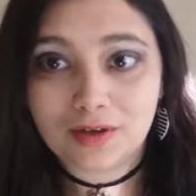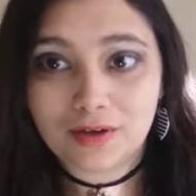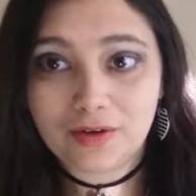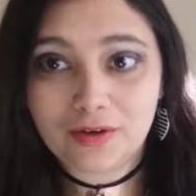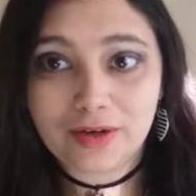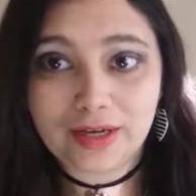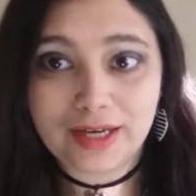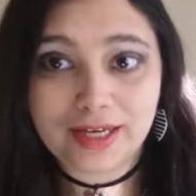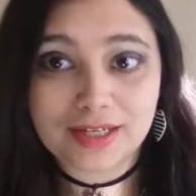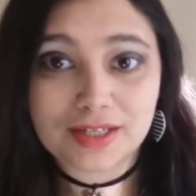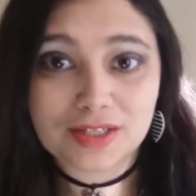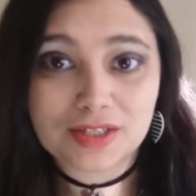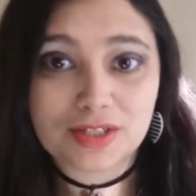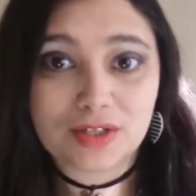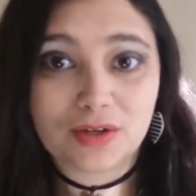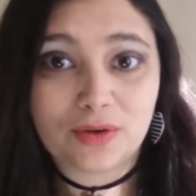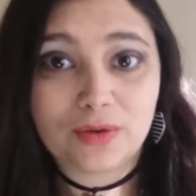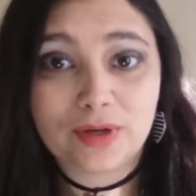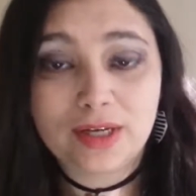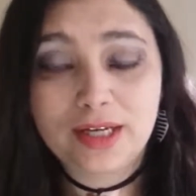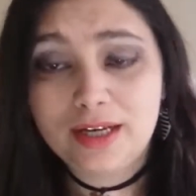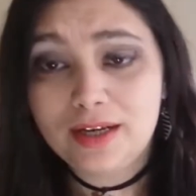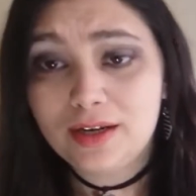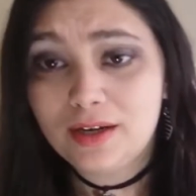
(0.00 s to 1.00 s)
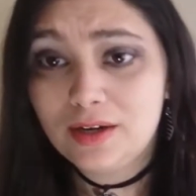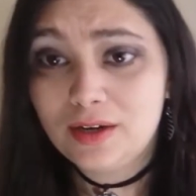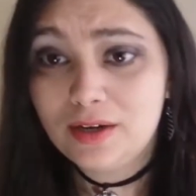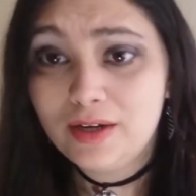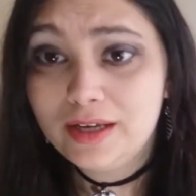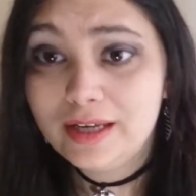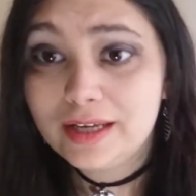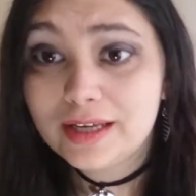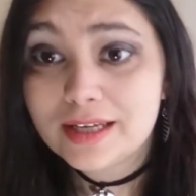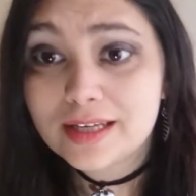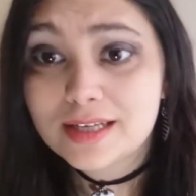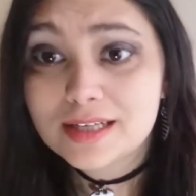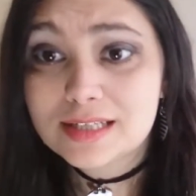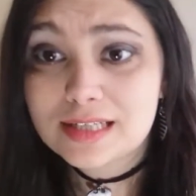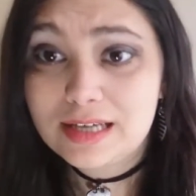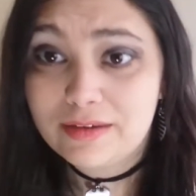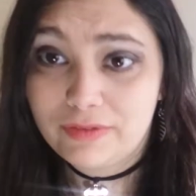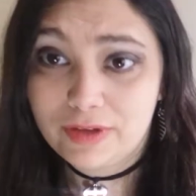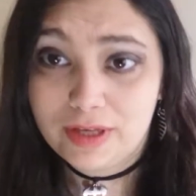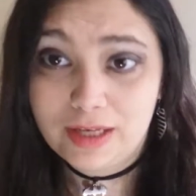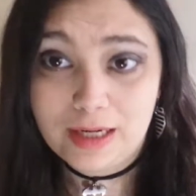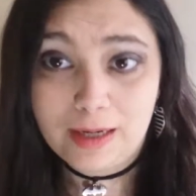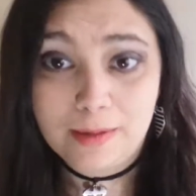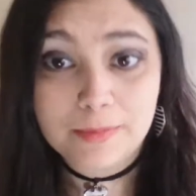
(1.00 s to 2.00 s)
Okay, so here is
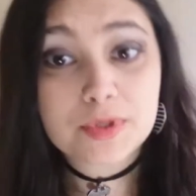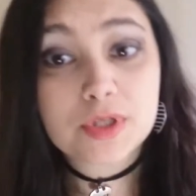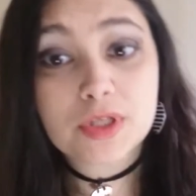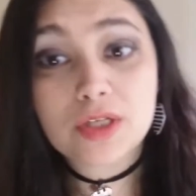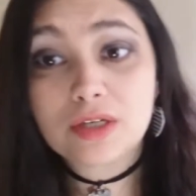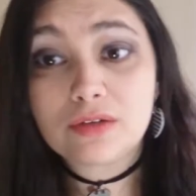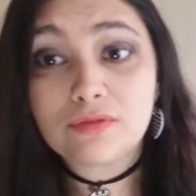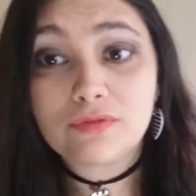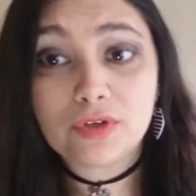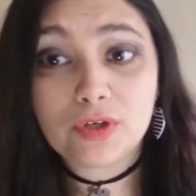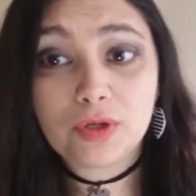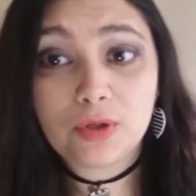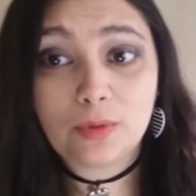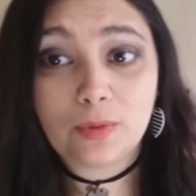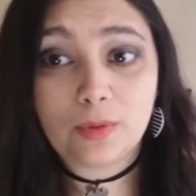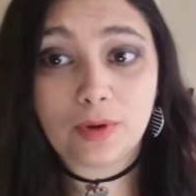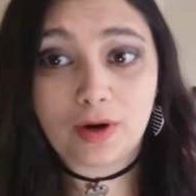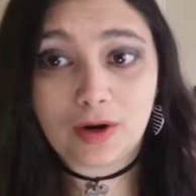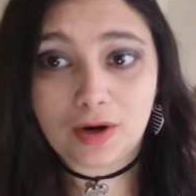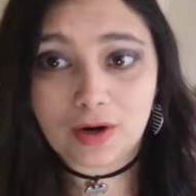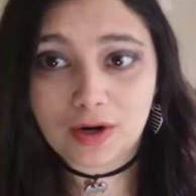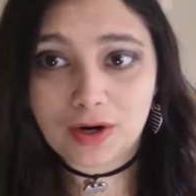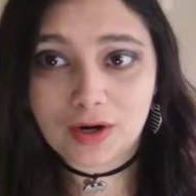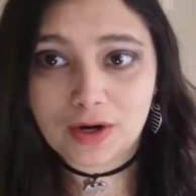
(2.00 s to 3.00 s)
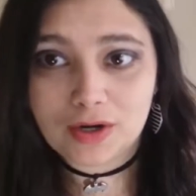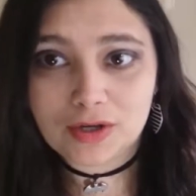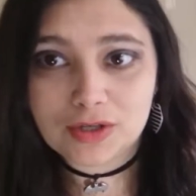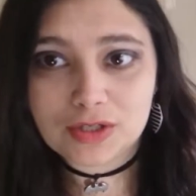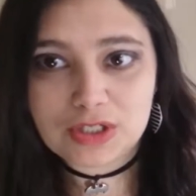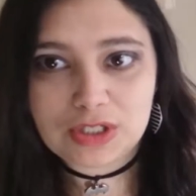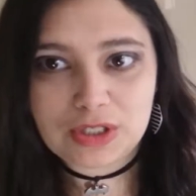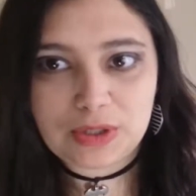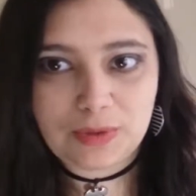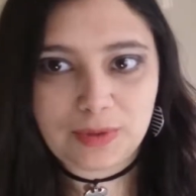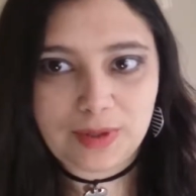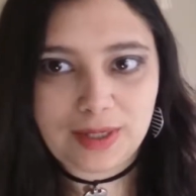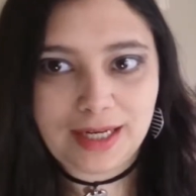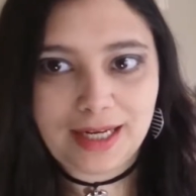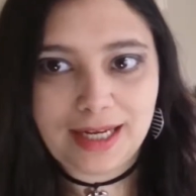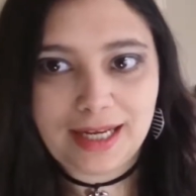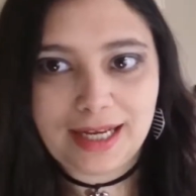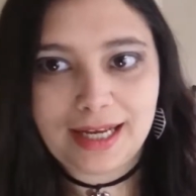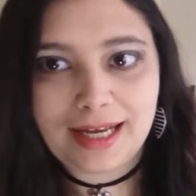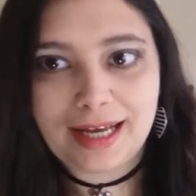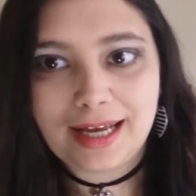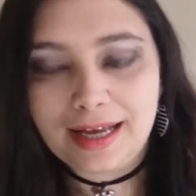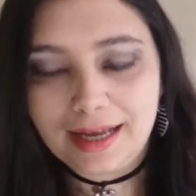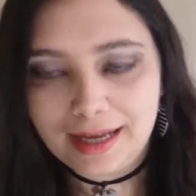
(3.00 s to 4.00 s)
definitely an option if you are
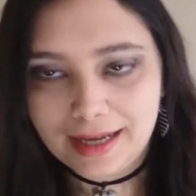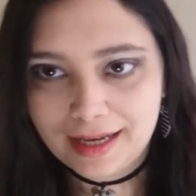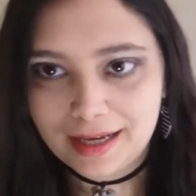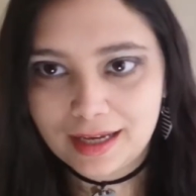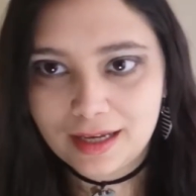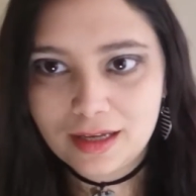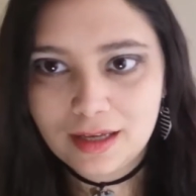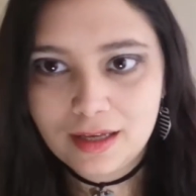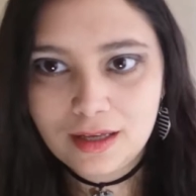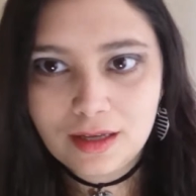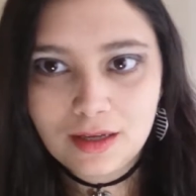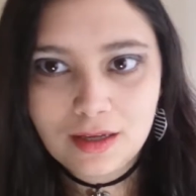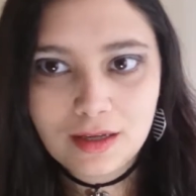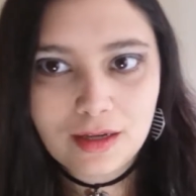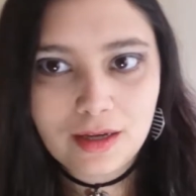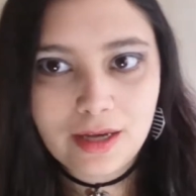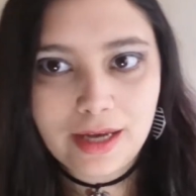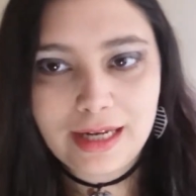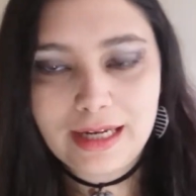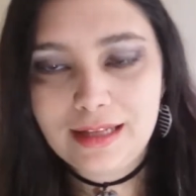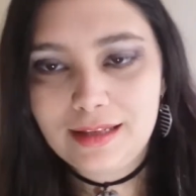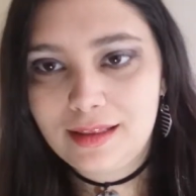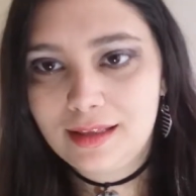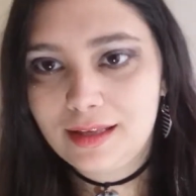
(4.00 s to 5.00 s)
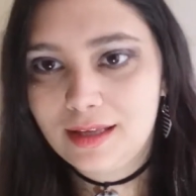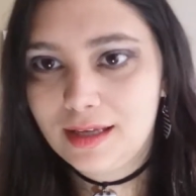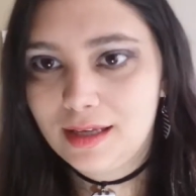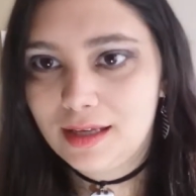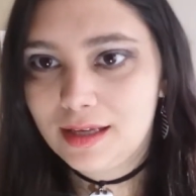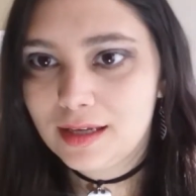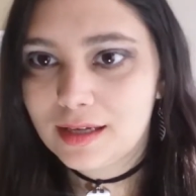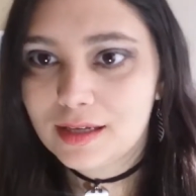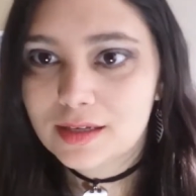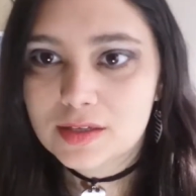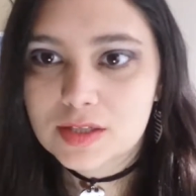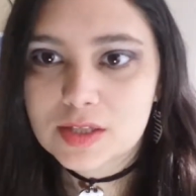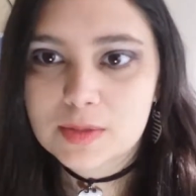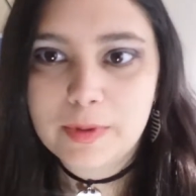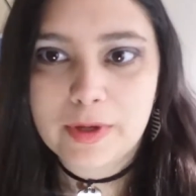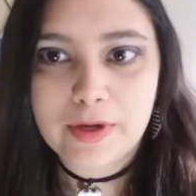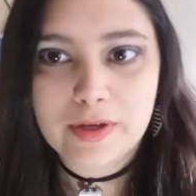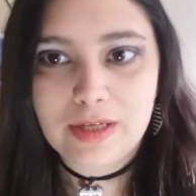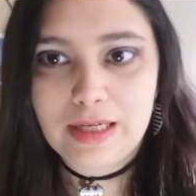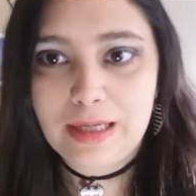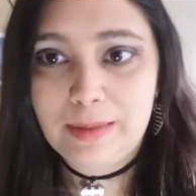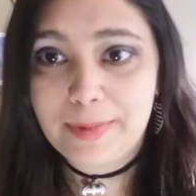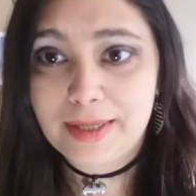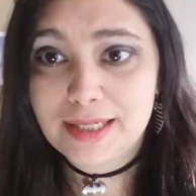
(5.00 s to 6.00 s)
doing anything smaller
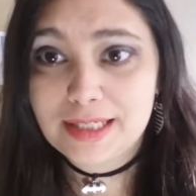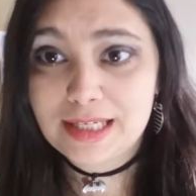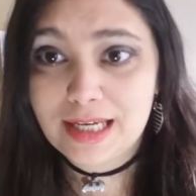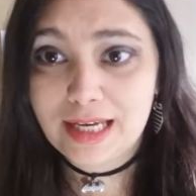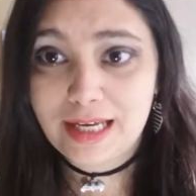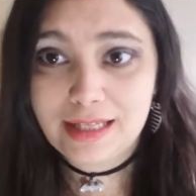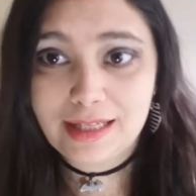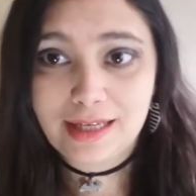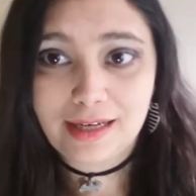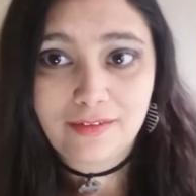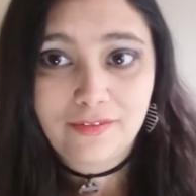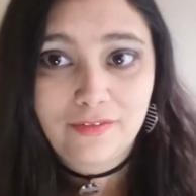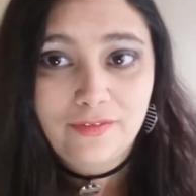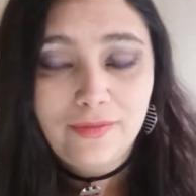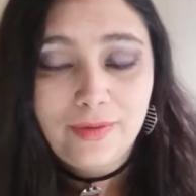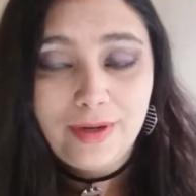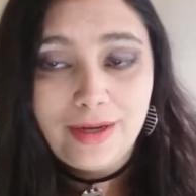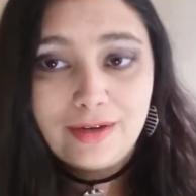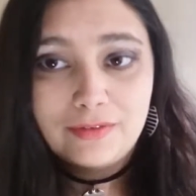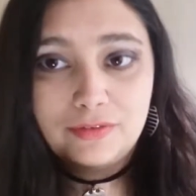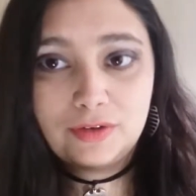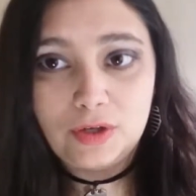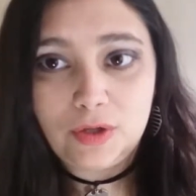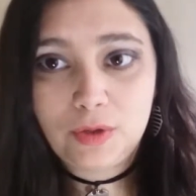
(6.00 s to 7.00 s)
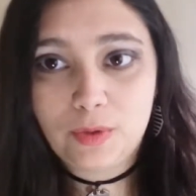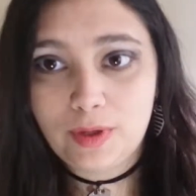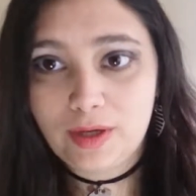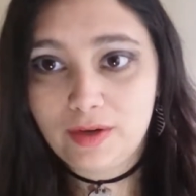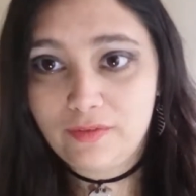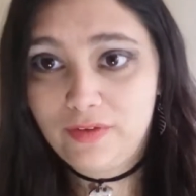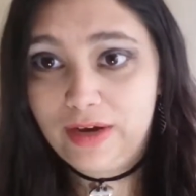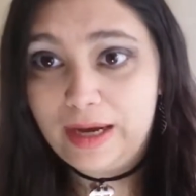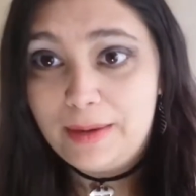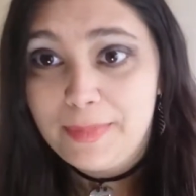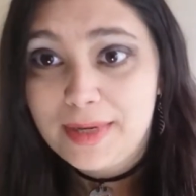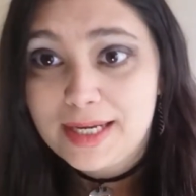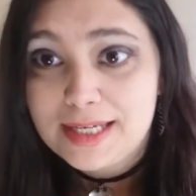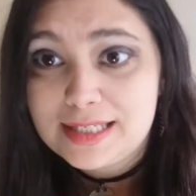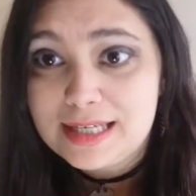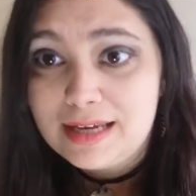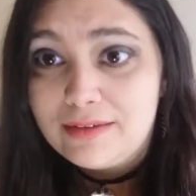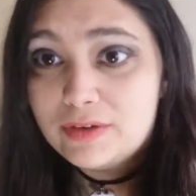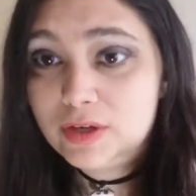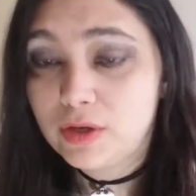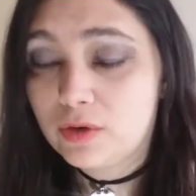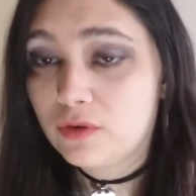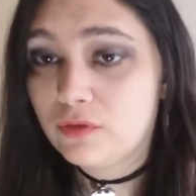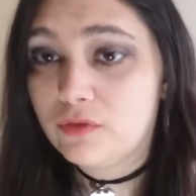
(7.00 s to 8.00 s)
than 8x10, like if you're doing a
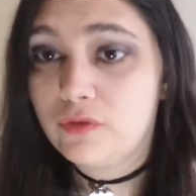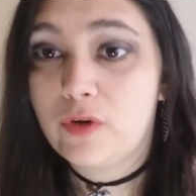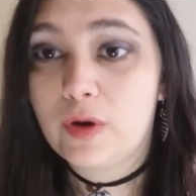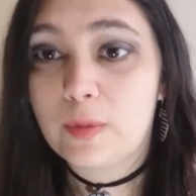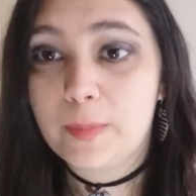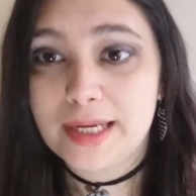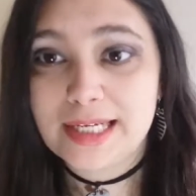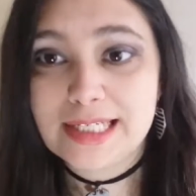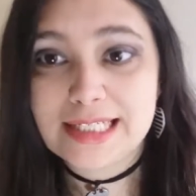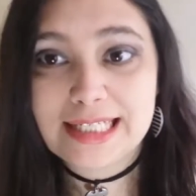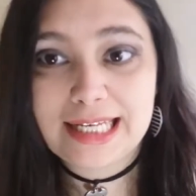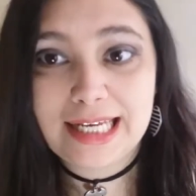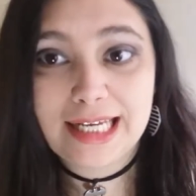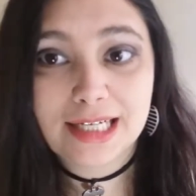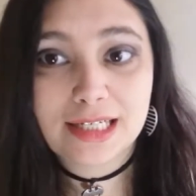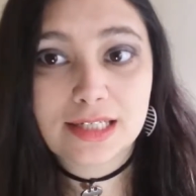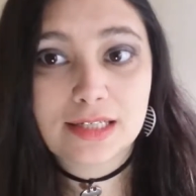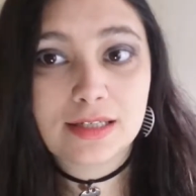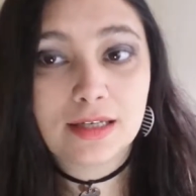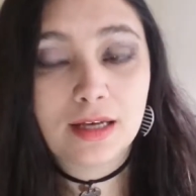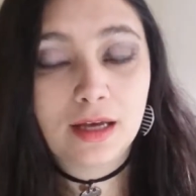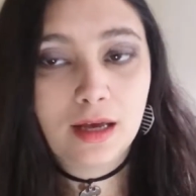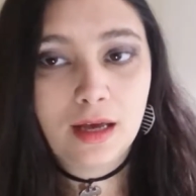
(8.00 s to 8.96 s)
5x7 or 4x6.